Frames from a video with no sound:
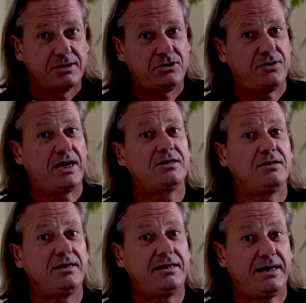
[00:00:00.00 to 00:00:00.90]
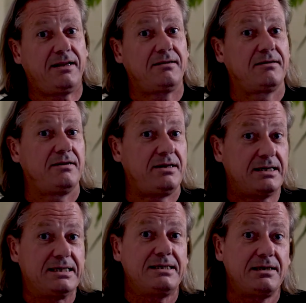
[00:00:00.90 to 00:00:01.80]
to actually get the
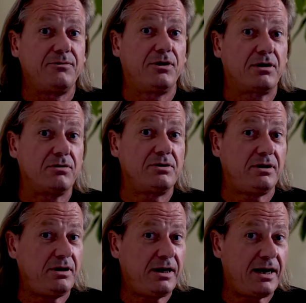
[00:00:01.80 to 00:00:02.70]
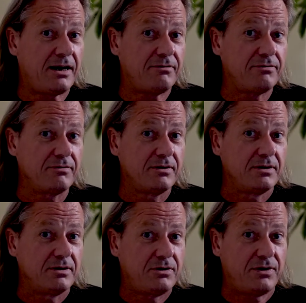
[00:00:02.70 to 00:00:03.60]
existing workloads that you have,
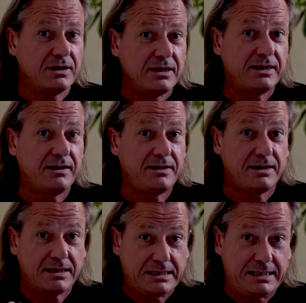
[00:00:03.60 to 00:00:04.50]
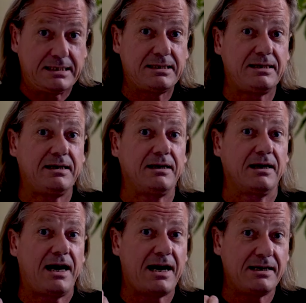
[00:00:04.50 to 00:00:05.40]
to actually get the existing
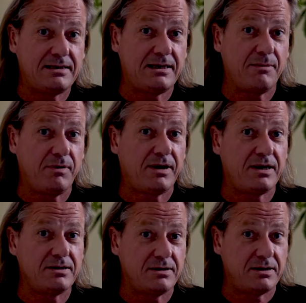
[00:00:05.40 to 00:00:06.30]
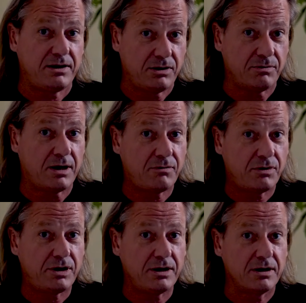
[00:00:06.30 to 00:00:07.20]
IT applications that you are
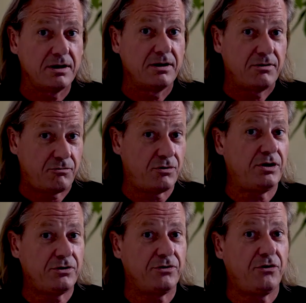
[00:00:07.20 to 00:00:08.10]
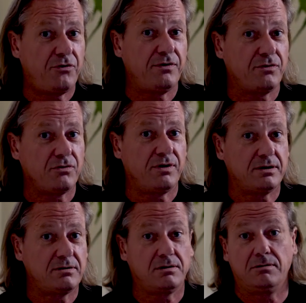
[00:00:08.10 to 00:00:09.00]
running on the ThreeFold Grid.
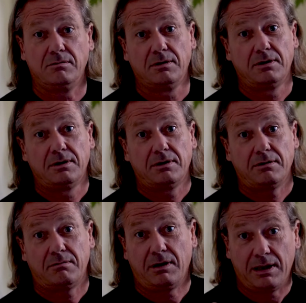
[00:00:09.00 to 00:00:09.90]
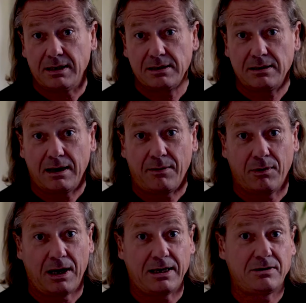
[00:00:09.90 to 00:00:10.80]
So with this, I
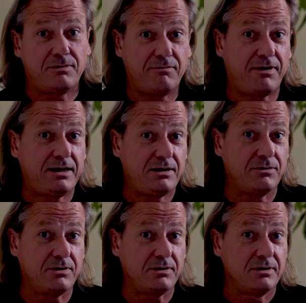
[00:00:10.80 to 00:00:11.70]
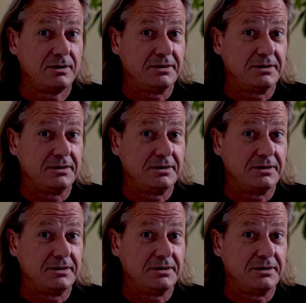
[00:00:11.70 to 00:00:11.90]
would like to invite you all